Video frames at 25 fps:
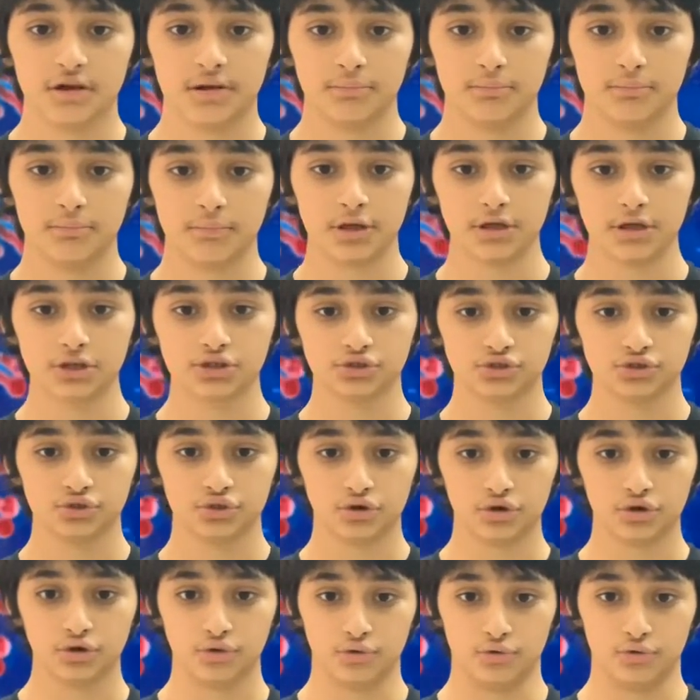Make
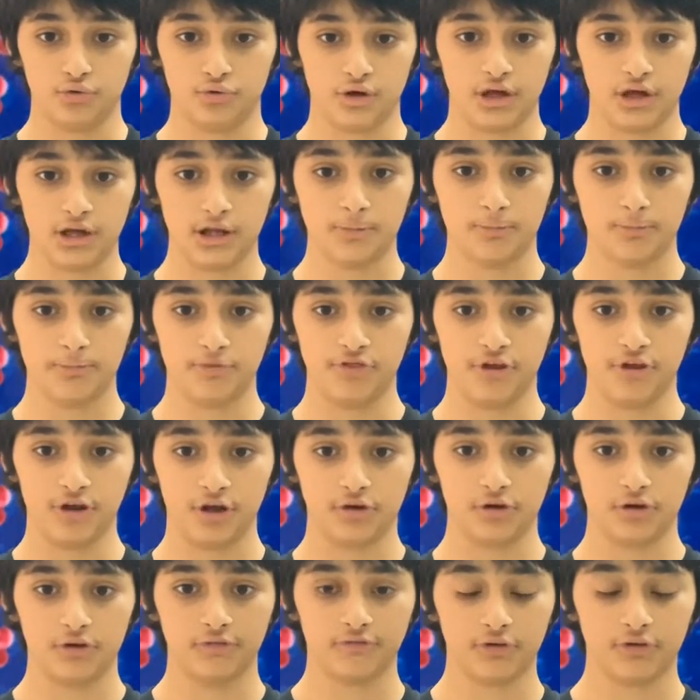sure you help the
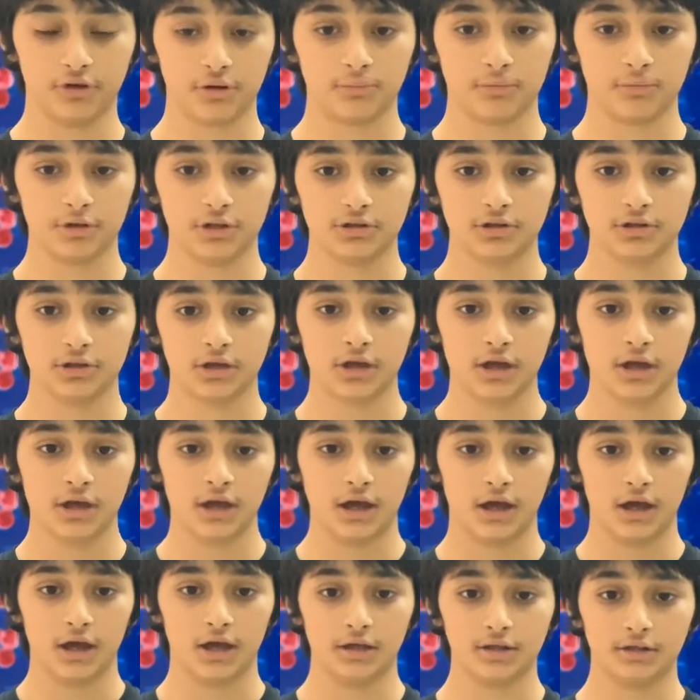government
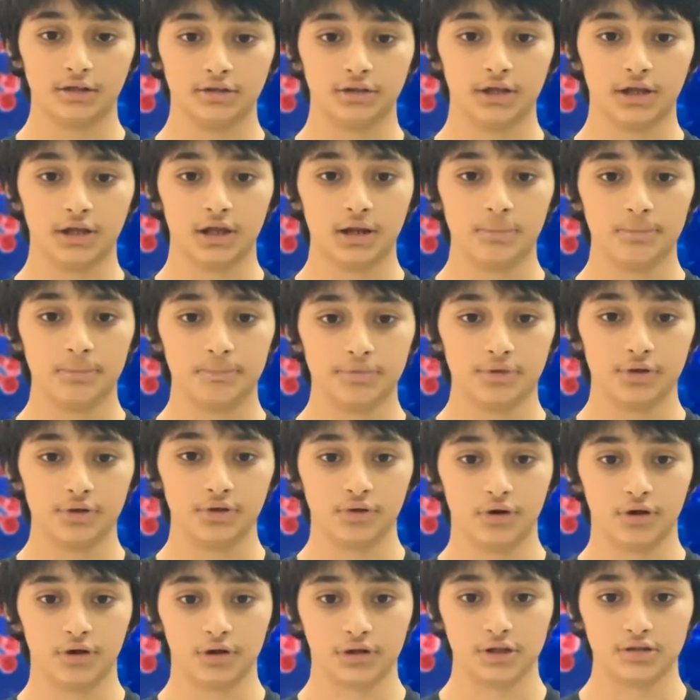and help
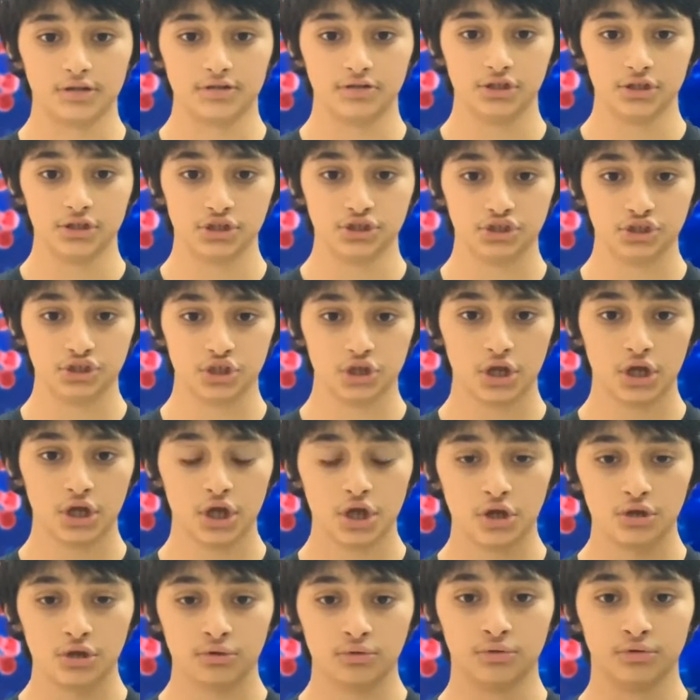your
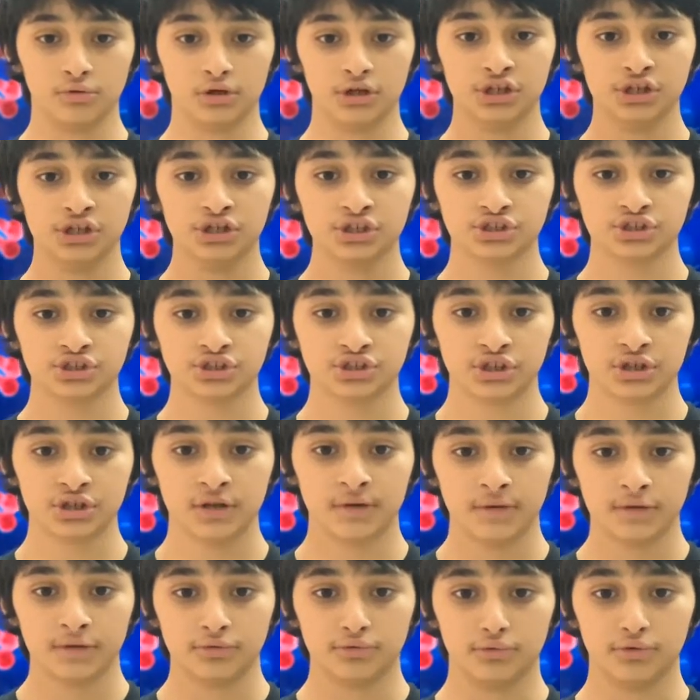SDG to reach
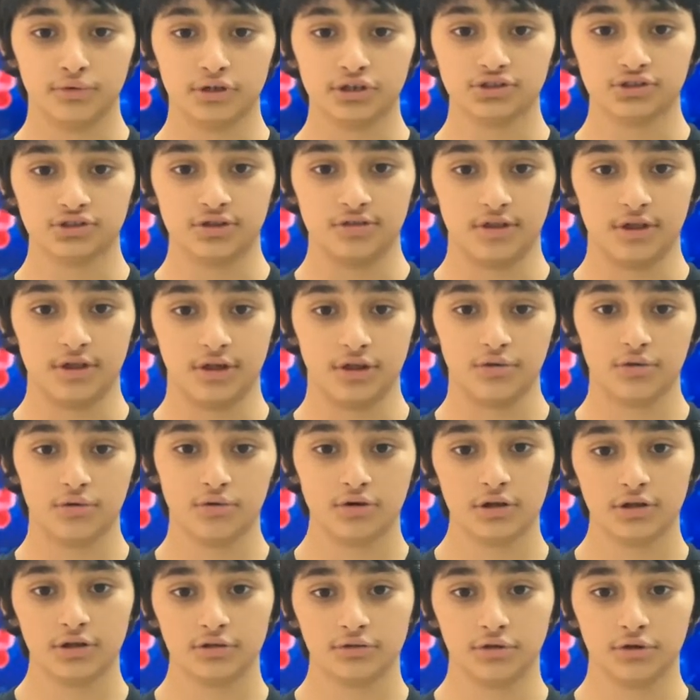the
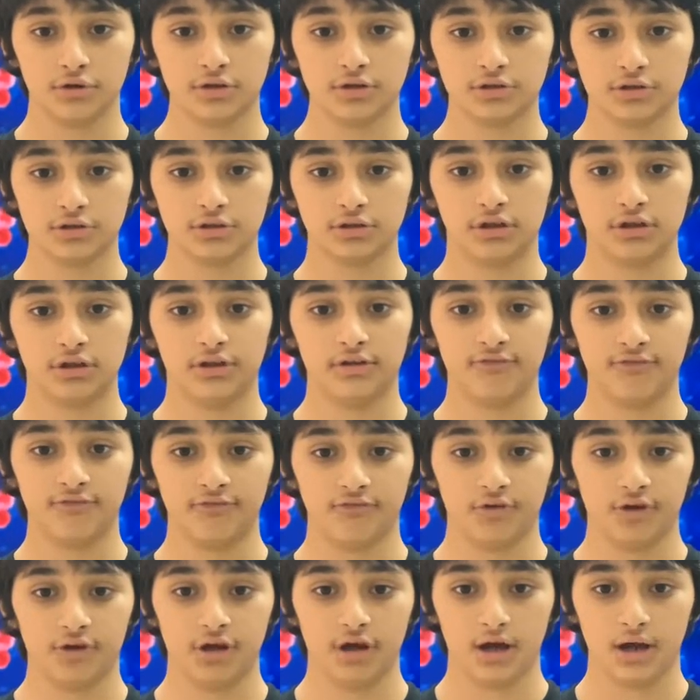goal. Don't give
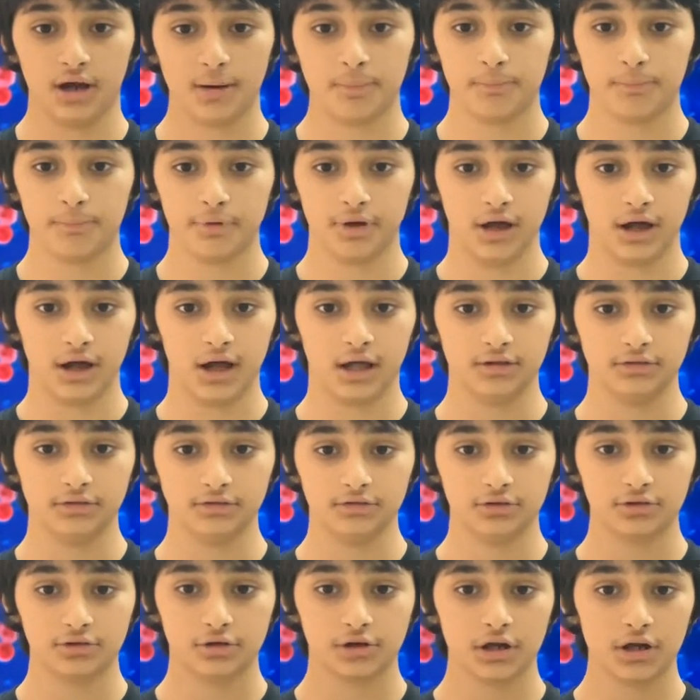up
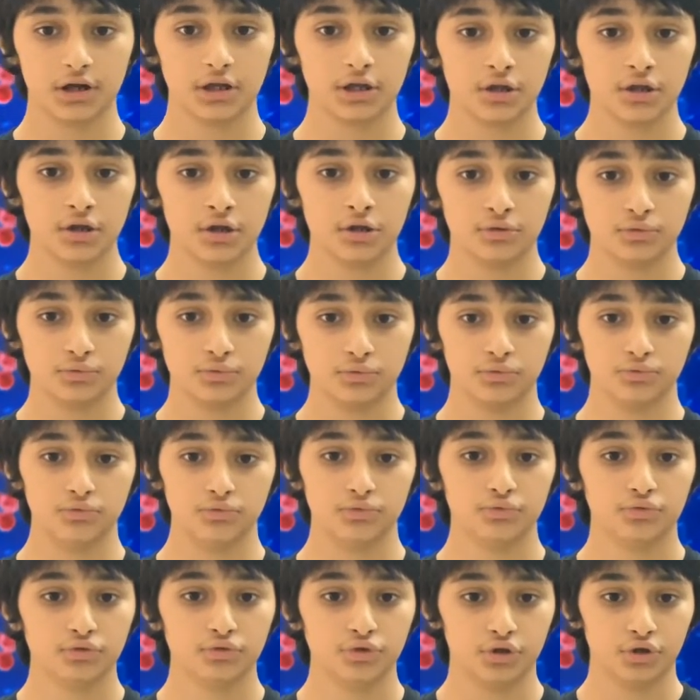and try to
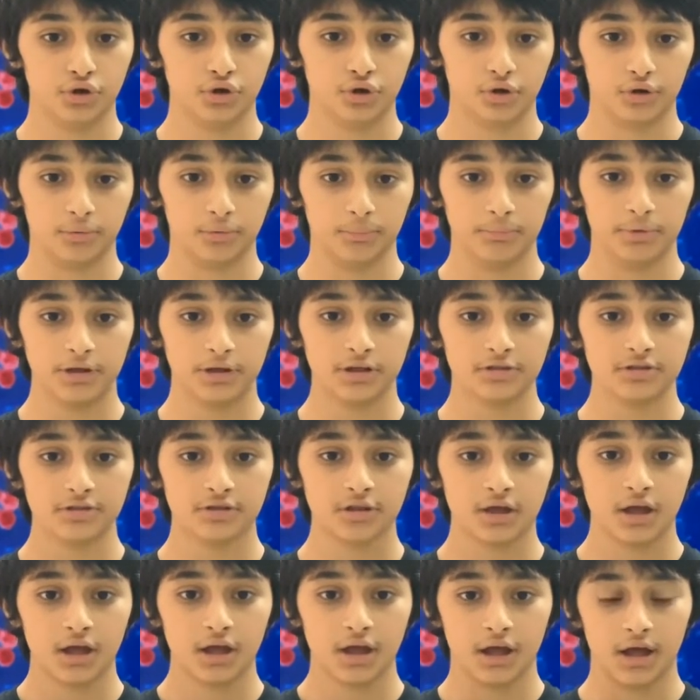do your best
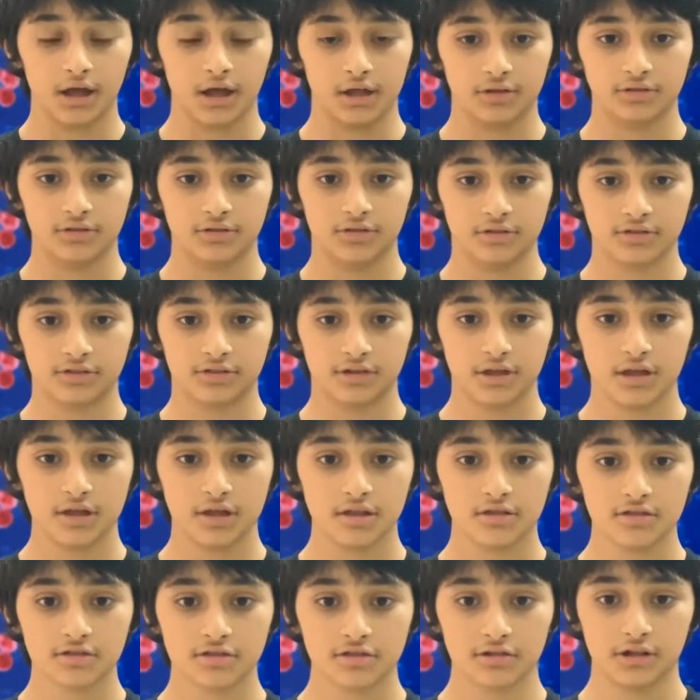at
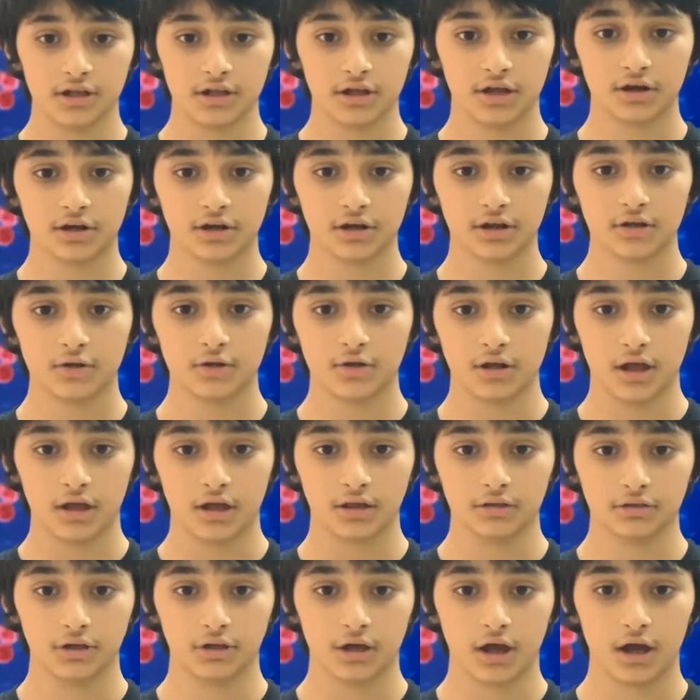distance learning.
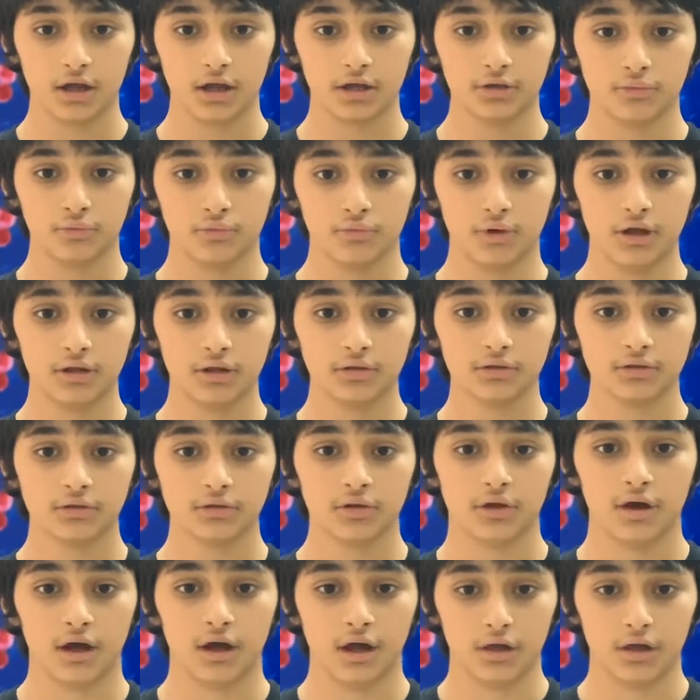And I want